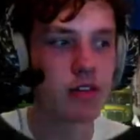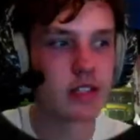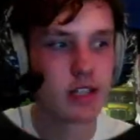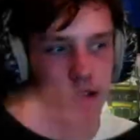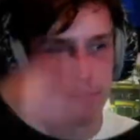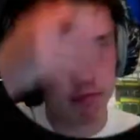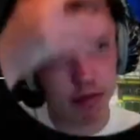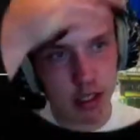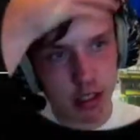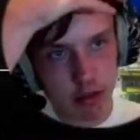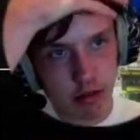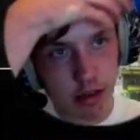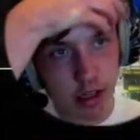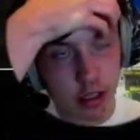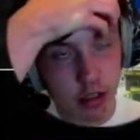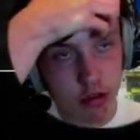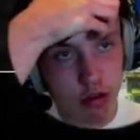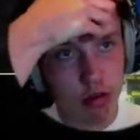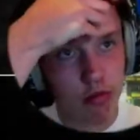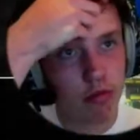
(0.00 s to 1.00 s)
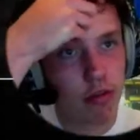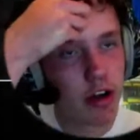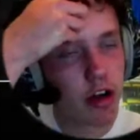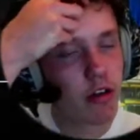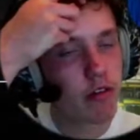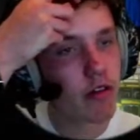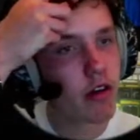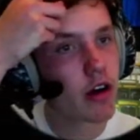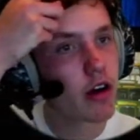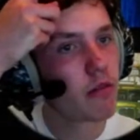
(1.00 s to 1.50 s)
a sandpatch grade stream,
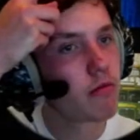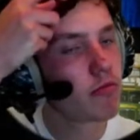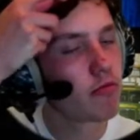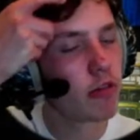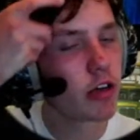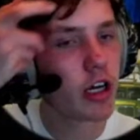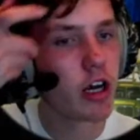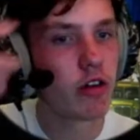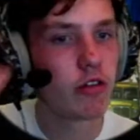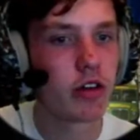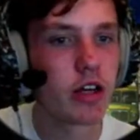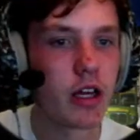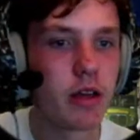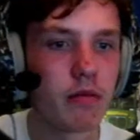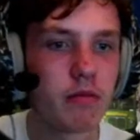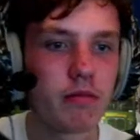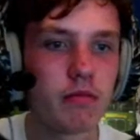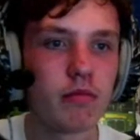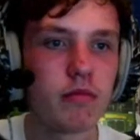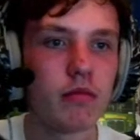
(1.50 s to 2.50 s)
we'll go on it.